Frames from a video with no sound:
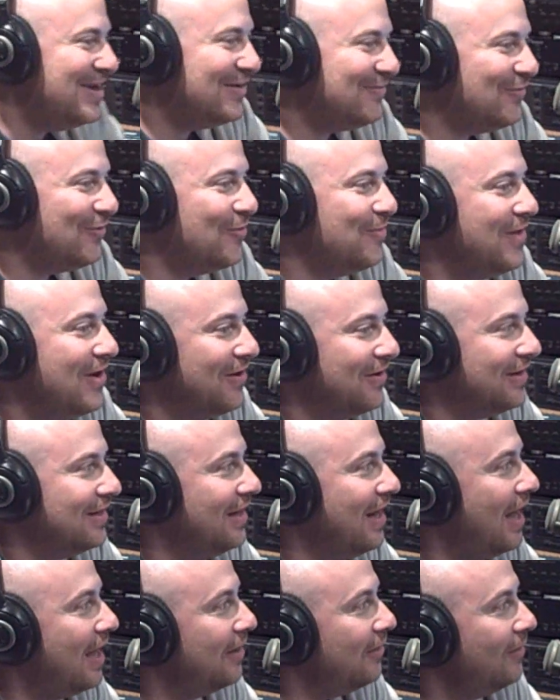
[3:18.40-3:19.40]
pick for
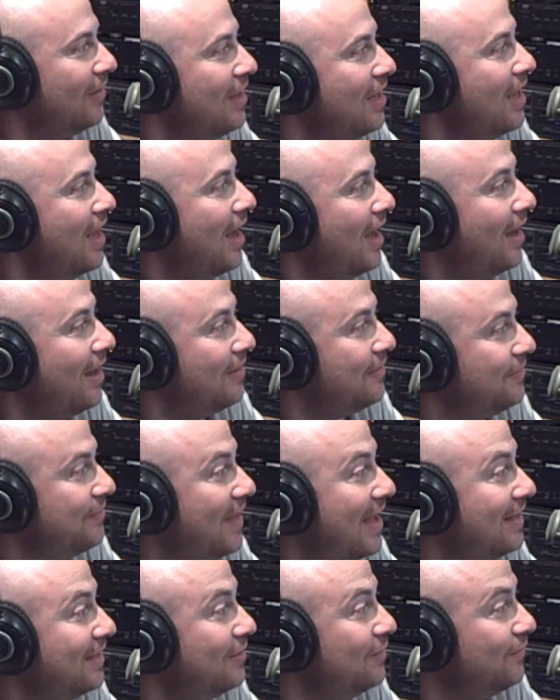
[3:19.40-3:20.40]
American Idol.
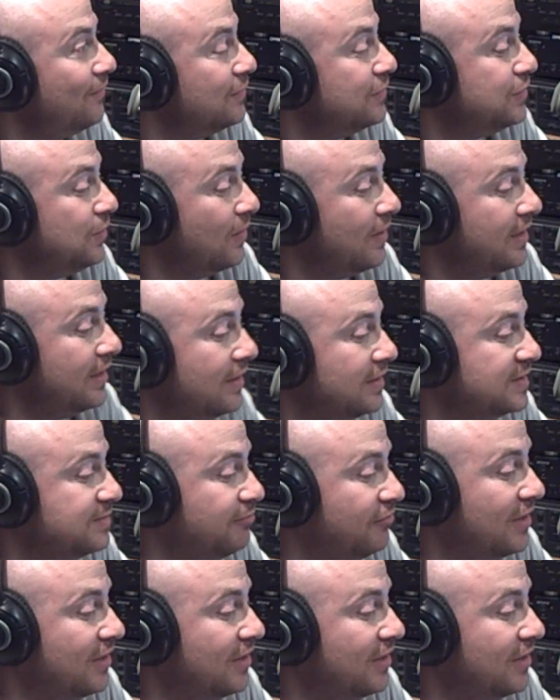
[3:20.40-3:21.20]
Thank you for joining us.